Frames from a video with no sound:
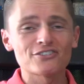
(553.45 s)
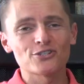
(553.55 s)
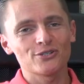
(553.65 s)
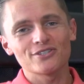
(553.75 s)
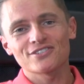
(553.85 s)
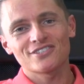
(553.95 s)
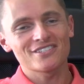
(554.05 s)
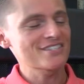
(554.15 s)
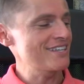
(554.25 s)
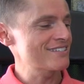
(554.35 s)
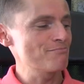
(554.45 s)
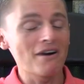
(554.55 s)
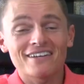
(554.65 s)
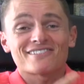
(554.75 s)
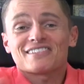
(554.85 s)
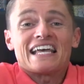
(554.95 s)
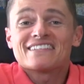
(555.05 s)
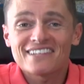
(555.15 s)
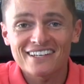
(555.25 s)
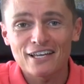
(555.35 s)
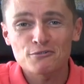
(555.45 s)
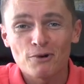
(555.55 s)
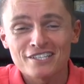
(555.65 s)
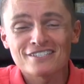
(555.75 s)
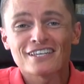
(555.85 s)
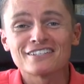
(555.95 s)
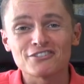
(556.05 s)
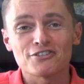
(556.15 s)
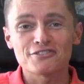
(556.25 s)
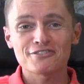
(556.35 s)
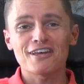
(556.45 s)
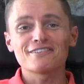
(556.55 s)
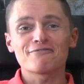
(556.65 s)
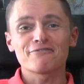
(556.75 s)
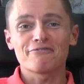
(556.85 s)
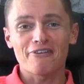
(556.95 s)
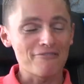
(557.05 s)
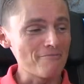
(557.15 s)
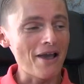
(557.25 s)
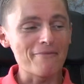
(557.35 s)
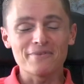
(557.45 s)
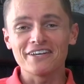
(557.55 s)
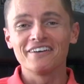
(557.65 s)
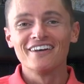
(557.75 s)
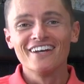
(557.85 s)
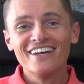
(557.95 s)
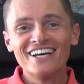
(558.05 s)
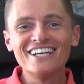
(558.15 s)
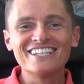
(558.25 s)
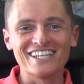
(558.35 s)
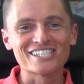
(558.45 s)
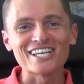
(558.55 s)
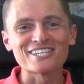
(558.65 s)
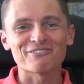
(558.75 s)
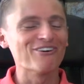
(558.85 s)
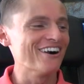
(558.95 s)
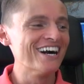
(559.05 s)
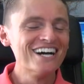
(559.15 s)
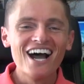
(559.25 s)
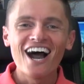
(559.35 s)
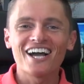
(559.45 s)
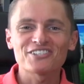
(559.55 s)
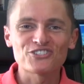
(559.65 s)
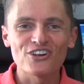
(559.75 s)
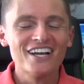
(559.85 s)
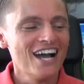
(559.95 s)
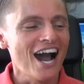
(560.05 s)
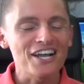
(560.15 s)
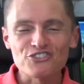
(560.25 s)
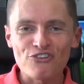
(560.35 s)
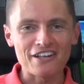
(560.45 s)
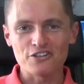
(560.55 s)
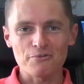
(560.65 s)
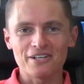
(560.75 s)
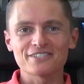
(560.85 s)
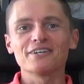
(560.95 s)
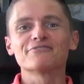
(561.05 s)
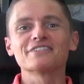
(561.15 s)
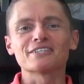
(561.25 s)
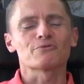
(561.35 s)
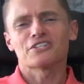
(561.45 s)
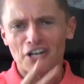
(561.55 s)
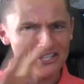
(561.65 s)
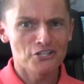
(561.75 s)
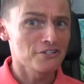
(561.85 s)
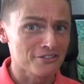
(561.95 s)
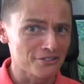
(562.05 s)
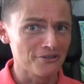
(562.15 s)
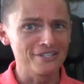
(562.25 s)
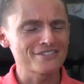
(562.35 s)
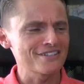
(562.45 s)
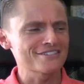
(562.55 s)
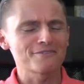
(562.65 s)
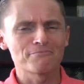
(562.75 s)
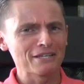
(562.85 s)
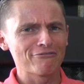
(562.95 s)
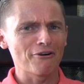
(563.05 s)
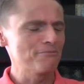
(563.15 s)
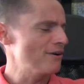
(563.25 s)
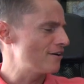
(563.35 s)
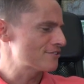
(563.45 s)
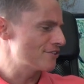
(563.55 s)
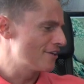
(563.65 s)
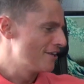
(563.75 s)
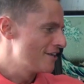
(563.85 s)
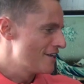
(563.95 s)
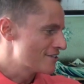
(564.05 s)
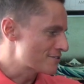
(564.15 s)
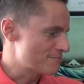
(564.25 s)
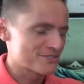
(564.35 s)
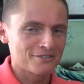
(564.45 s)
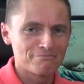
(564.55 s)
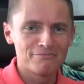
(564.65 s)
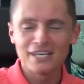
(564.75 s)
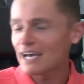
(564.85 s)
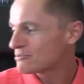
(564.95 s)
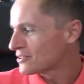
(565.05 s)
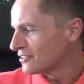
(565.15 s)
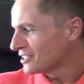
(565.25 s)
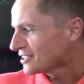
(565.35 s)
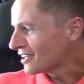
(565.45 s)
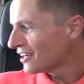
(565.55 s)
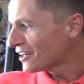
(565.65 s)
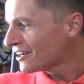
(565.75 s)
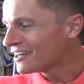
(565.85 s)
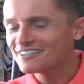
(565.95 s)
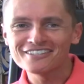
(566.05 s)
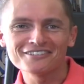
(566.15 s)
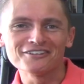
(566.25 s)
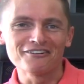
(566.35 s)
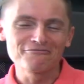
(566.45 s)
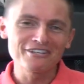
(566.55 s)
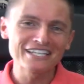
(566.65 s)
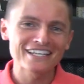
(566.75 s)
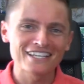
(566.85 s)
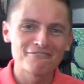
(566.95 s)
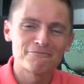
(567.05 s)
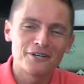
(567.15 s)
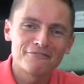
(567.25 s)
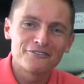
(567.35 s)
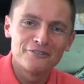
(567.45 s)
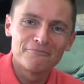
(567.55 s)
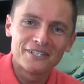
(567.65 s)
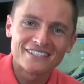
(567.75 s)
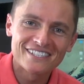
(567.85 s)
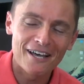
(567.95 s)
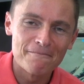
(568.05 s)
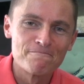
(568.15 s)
choice. It's my scent, I guess, my signature scent, if you've ever met me. This is why I drench myself in this, which I shouldn't do. It's a big faux pas to be absolutely, reeking of perfume. But